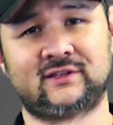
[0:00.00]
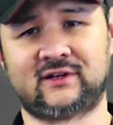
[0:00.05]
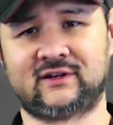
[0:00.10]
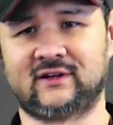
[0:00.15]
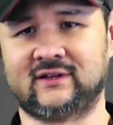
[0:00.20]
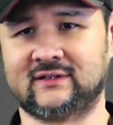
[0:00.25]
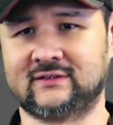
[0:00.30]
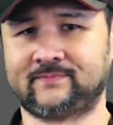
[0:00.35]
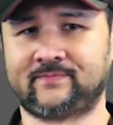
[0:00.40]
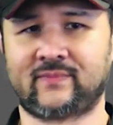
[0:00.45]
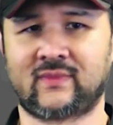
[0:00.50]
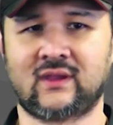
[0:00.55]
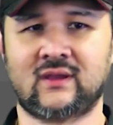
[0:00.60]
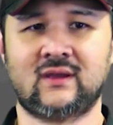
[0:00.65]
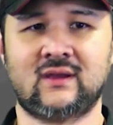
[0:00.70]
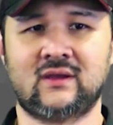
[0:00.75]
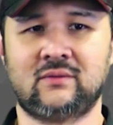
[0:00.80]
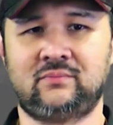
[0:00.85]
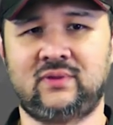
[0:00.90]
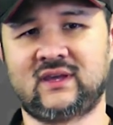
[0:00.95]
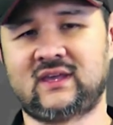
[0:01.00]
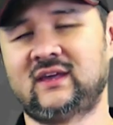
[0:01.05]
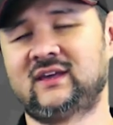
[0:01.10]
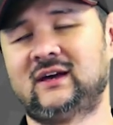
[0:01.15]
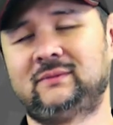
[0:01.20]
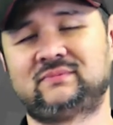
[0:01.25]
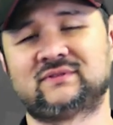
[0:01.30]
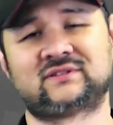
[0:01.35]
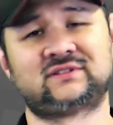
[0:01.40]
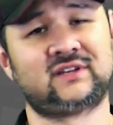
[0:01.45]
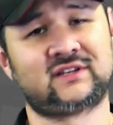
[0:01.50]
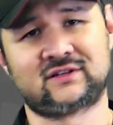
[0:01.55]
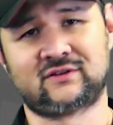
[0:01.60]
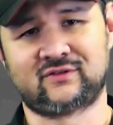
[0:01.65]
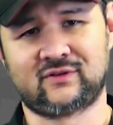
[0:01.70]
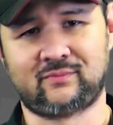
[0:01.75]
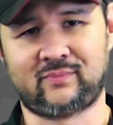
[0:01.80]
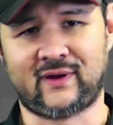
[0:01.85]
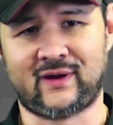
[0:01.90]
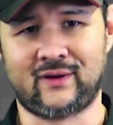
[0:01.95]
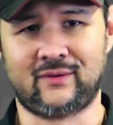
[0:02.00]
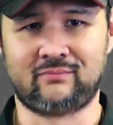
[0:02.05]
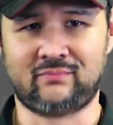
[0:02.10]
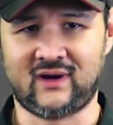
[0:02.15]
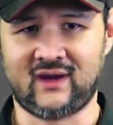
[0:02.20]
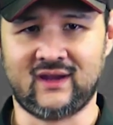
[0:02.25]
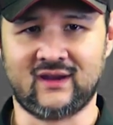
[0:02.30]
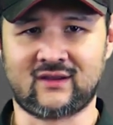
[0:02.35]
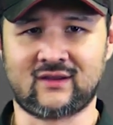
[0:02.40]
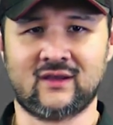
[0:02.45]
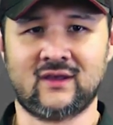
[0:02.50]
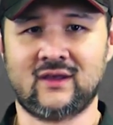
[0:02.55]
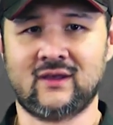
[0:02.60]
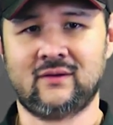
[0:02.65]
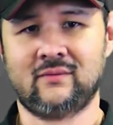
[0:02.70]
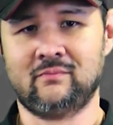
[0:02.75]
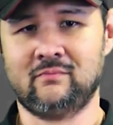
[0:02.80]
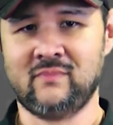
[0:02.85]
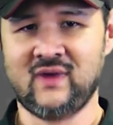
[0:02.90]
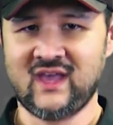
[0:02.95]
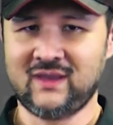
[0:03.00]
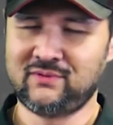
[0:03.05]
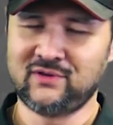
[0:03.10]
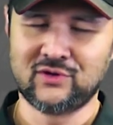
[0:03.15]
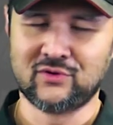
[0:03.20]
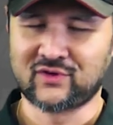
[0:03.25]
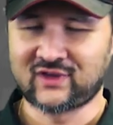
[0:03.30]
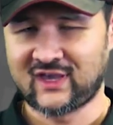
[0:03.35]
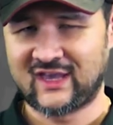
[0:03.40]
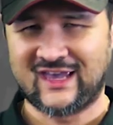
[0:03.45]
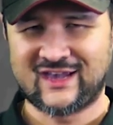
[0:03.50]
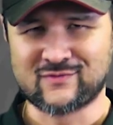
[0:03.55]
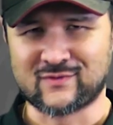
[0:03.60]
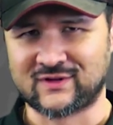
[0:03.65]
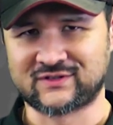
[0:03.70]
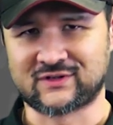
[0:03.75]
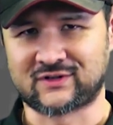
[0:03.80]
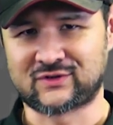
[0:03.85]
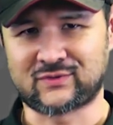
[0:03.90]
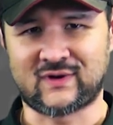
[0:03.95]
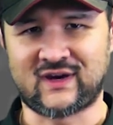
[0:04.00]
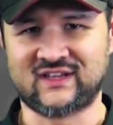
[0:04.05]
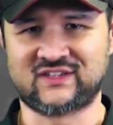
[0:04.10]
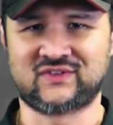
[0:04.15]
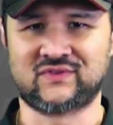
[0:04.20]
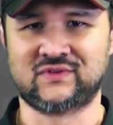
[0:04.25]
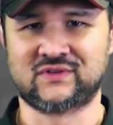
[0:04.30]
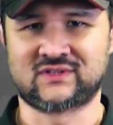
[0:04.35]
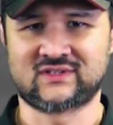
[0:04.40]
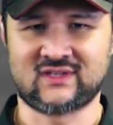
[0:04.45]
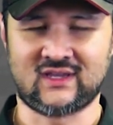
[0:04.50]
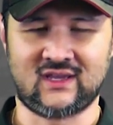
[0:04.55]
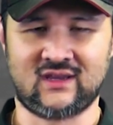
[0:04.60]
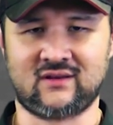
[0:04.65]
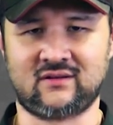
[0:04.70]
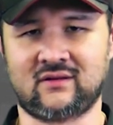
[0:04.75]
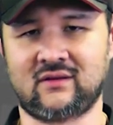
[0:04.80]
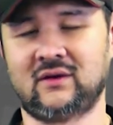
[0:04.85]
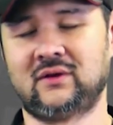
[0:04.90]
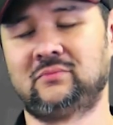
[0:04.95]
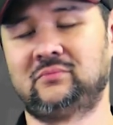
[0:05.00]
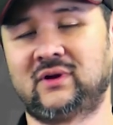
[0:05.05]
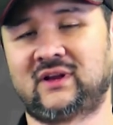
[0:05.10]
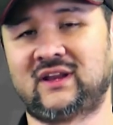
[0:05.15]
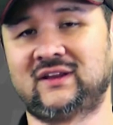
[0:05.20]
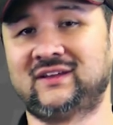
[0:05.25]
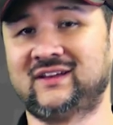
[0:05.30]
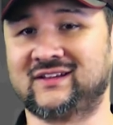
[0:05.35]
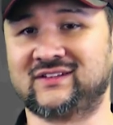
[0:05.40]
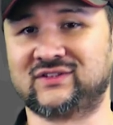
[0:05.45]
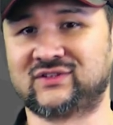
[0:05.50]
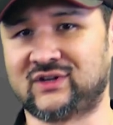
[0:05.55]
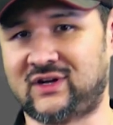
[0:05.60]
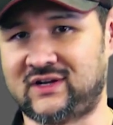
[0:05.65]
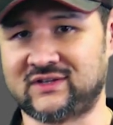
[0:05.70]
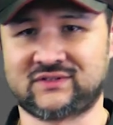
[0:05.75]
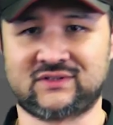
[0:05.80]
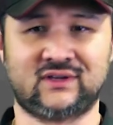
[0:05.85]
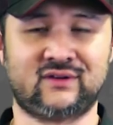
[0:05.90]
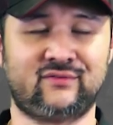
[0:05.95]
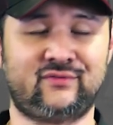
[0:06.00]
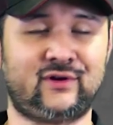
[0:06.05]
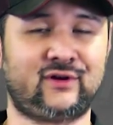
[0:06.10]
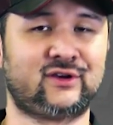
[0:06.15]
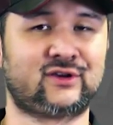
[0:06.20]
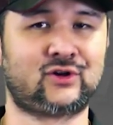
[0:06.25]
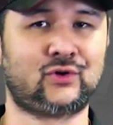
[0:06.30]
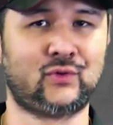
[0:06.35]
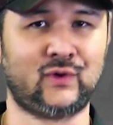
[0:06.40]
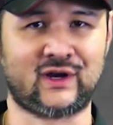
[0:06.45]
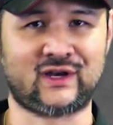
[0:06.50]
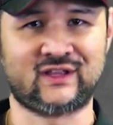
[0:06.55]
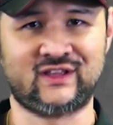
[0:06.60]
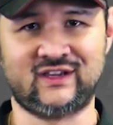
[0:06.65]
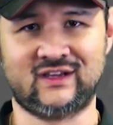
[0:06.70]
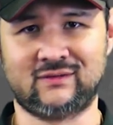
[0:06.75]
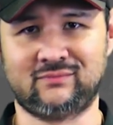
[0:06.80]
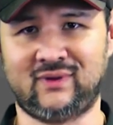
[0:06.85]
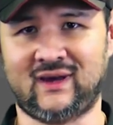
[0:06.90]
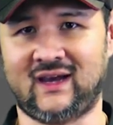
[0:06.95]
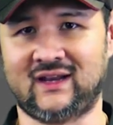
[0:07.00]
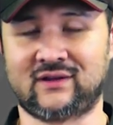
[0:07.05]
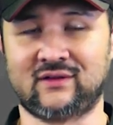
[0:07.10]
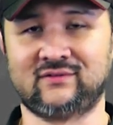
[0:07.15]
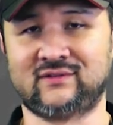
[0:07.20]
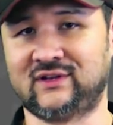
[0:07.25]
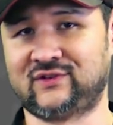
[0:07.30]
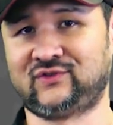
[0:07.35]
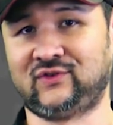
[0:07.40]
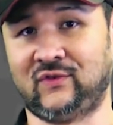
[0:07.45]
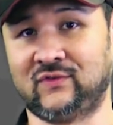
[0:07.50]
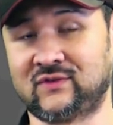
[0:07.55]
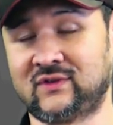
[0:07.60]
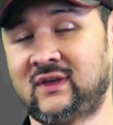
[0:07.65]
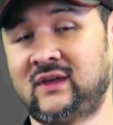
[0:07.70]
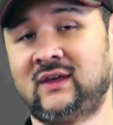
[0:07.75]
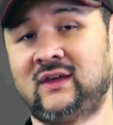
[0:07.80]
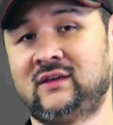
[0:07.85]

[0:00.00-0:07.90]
learning. Picking up a 600-pound bike may be okay once or twice in the sand, but can get exhausting very quickly in bad conditions.